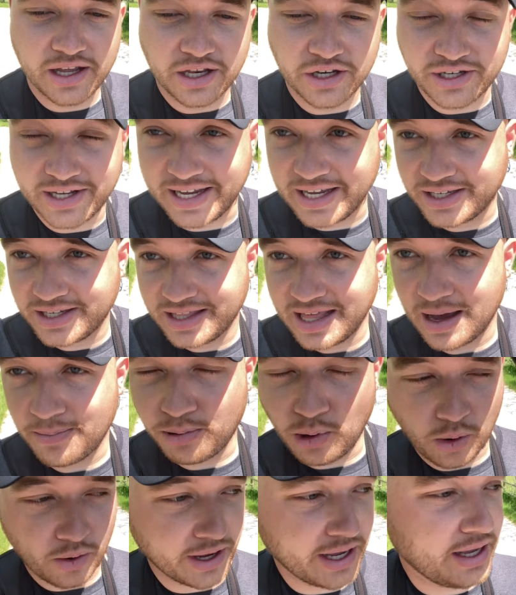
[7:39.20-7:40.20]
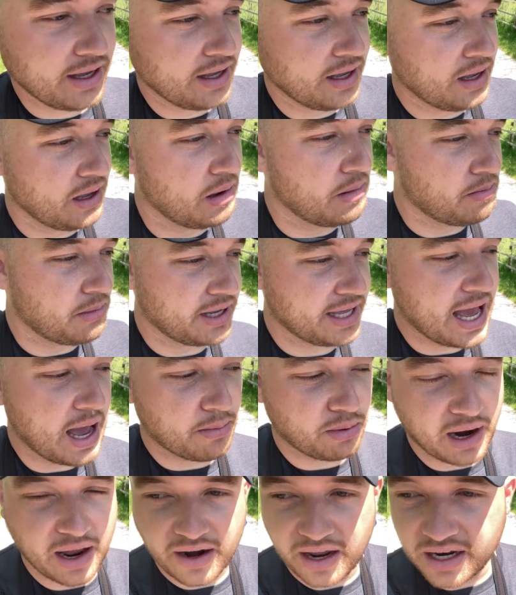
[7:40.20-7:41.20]
to that point. But yeah,
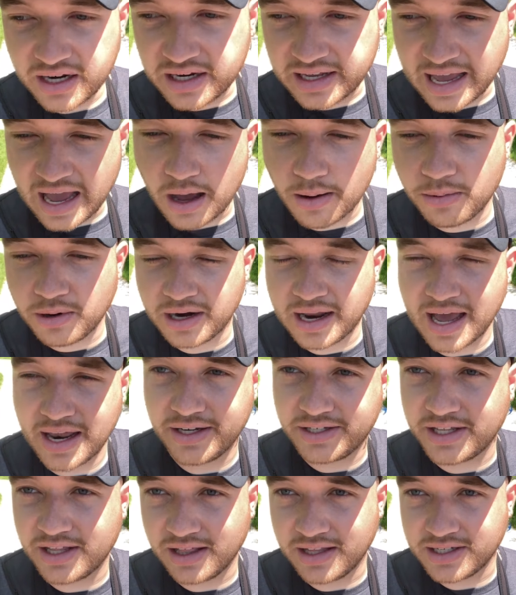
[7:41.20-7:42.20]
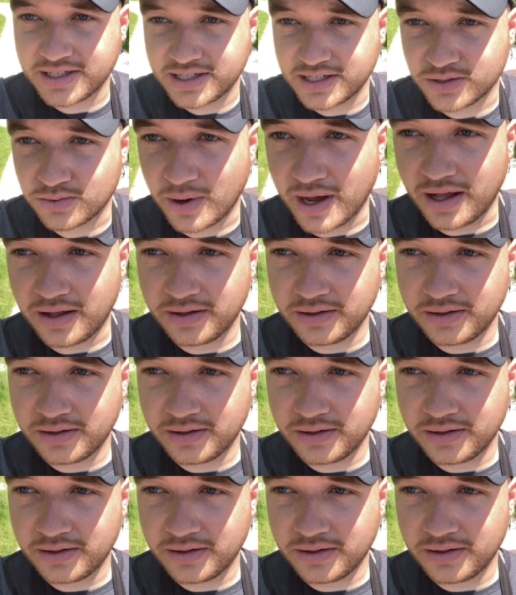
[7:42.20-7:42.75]
brown-headed cowbird added to the list as well.